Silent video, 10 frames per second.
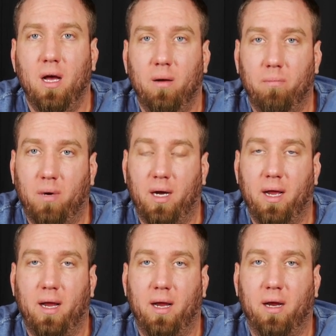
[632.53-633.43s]

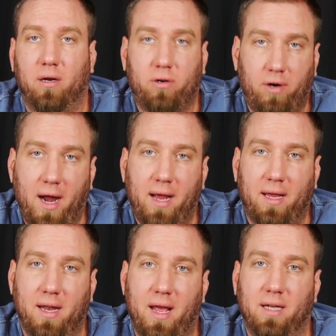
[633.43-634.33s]
my
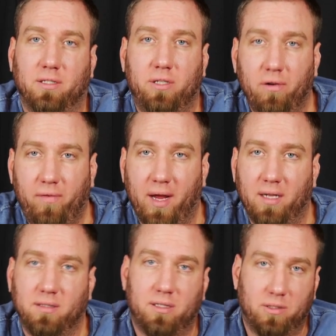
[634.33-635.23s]
Kraken has two
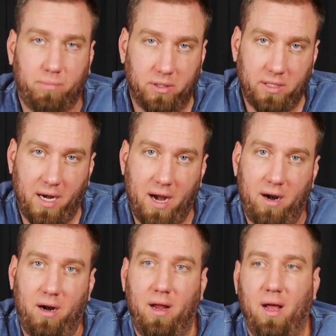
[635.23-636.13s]
fans that's pushing
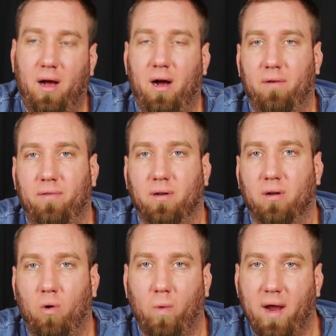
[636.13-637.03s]
air off and
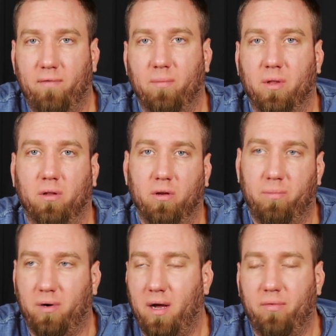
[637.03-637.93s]
away from the loop
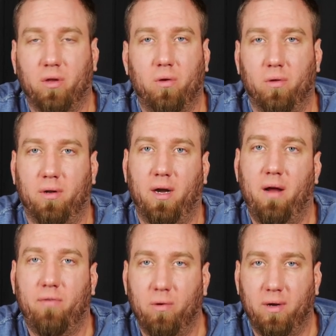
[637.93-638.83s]
or off the cooler,
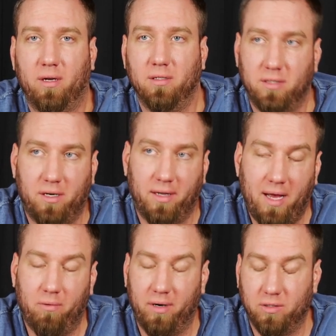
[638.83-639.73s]
however you want to consider
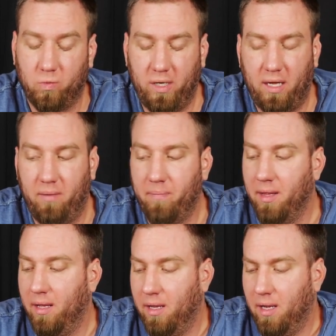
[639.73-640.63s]
that one as well.
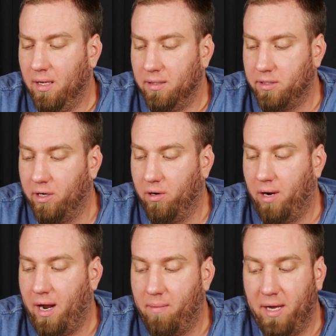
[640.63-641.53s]
So
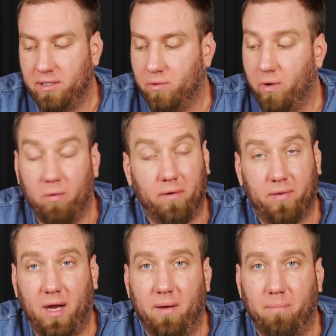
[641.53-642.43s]
I imagine we would have
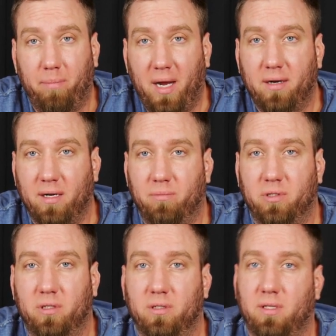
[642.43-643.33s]
gotten better
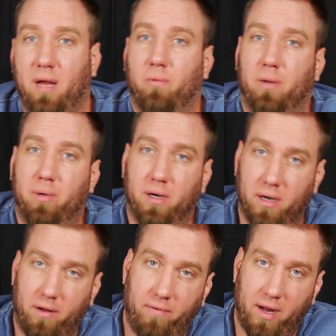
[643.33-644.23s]
temperatures had we put
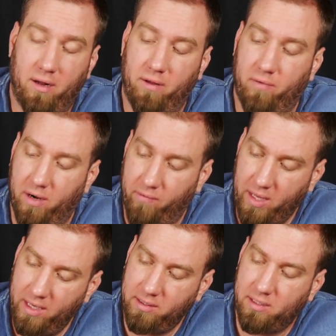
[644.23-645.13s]
another fan on the front of
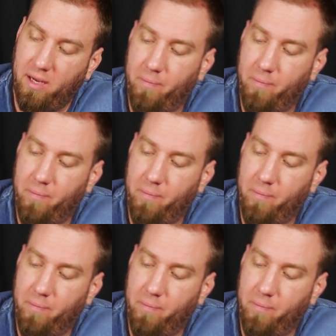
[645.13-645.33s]
this.